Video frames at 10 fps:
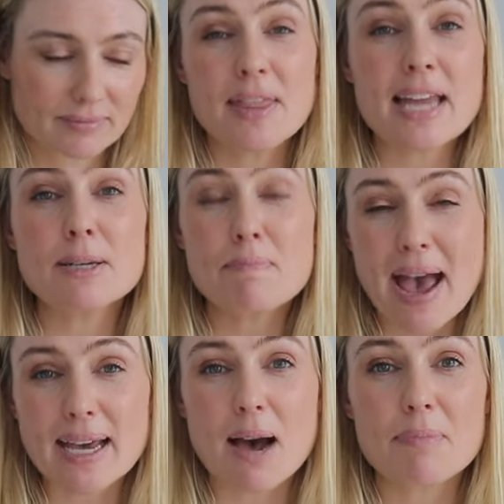Then to
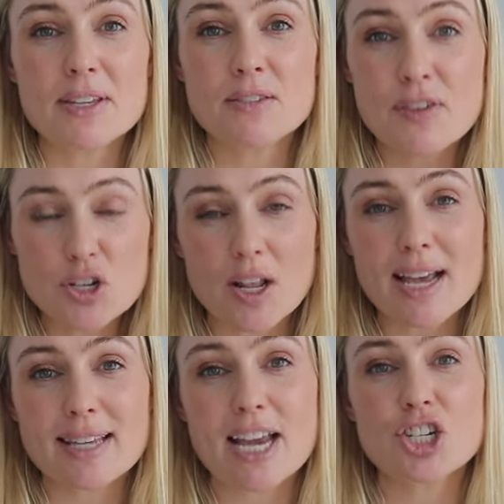back up this
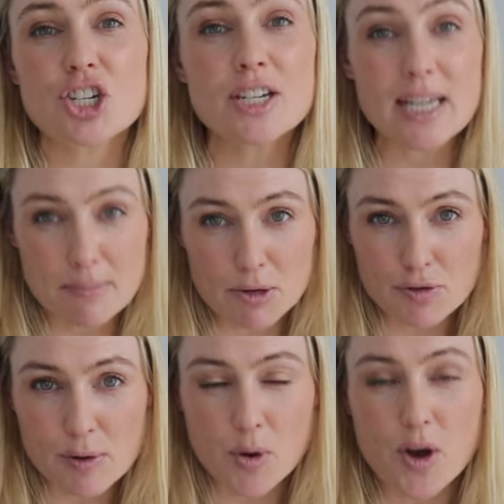visualization
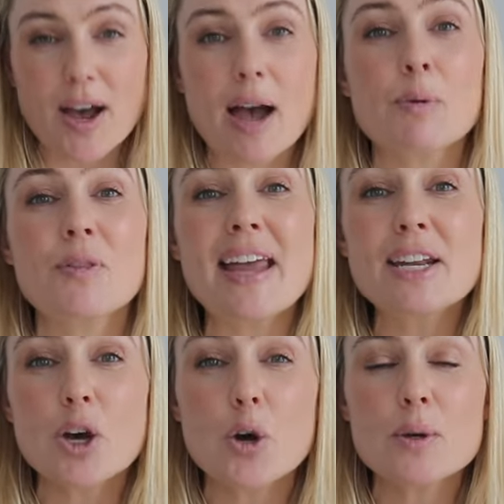imagery work, I will
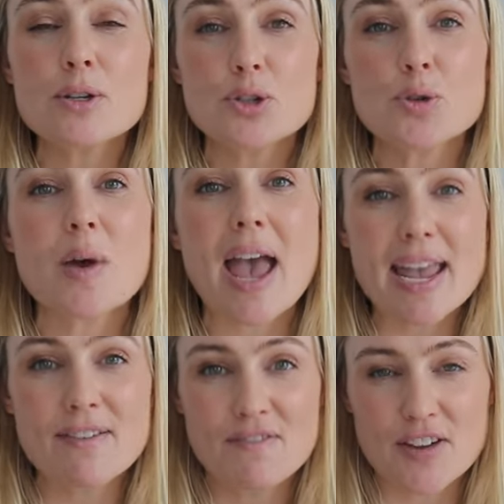then go and do
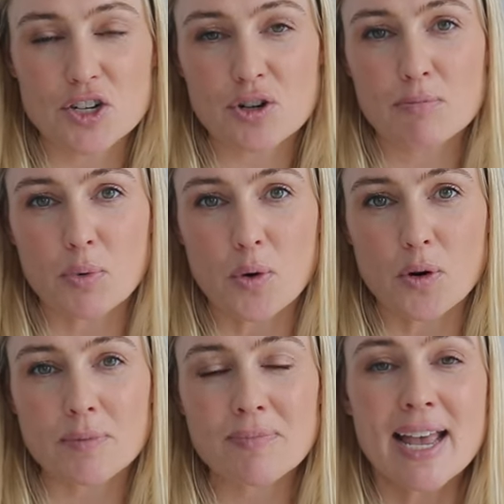a vision
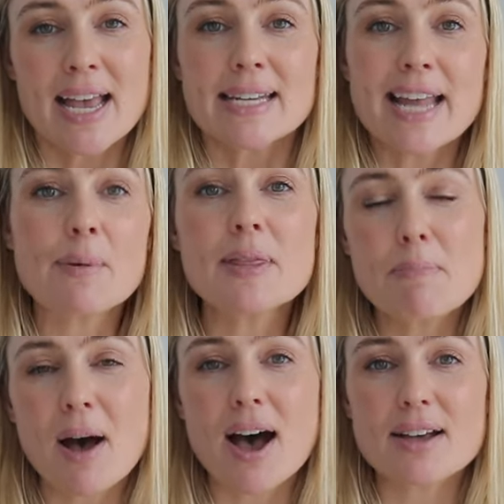board. Now in the
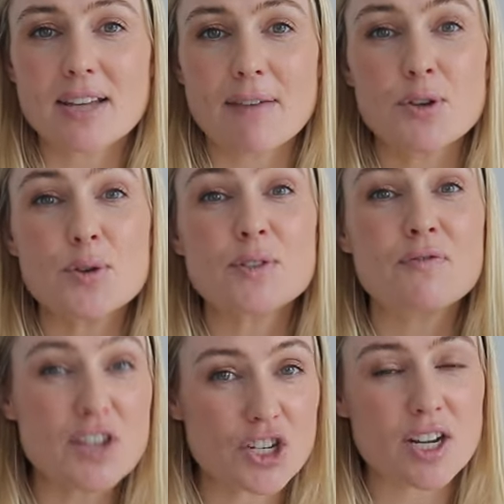past, I've used
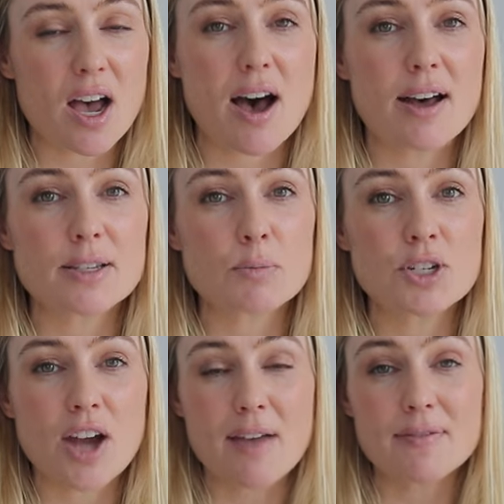vision cards,
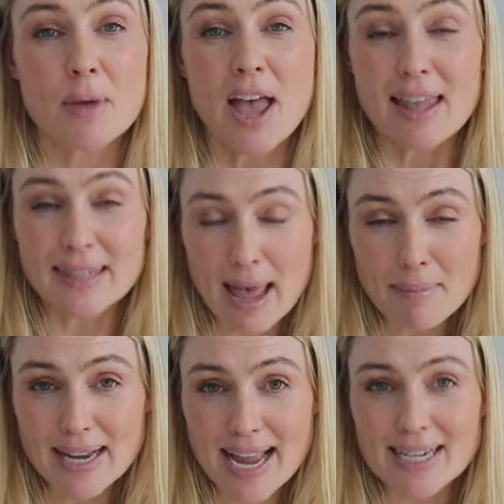which I've
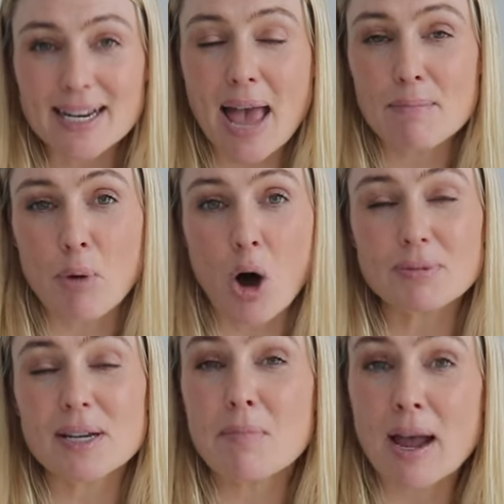laminated and
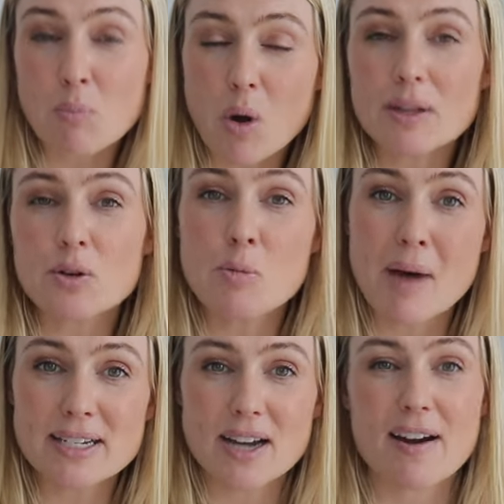popped in my wallet or
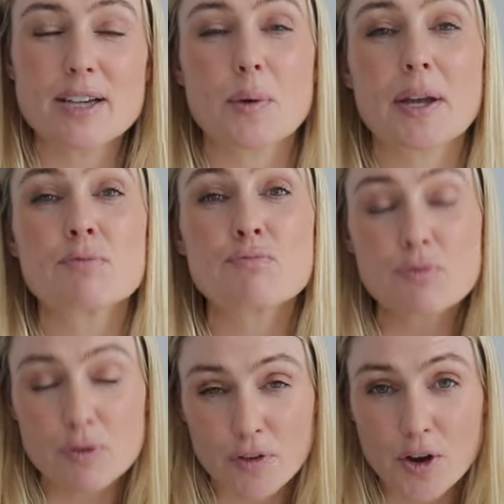my diary so I could
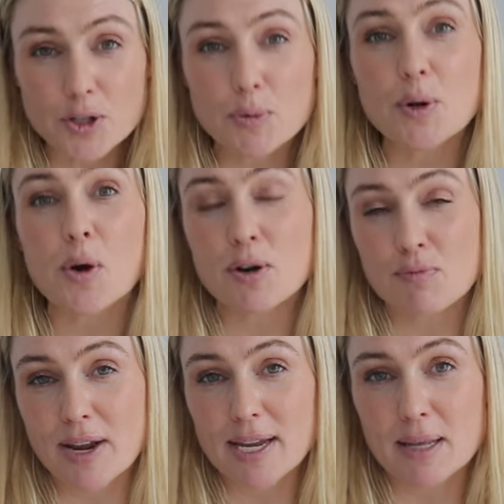refer to it on a
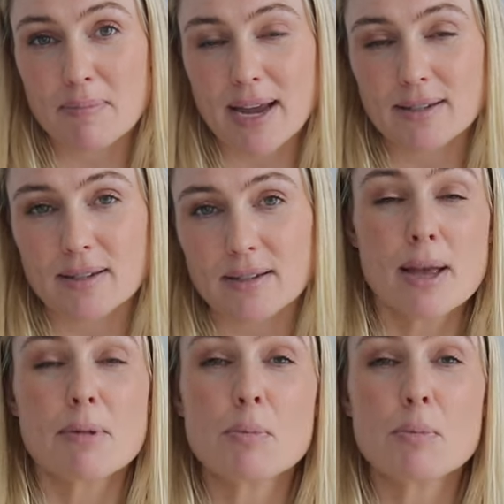regular basis.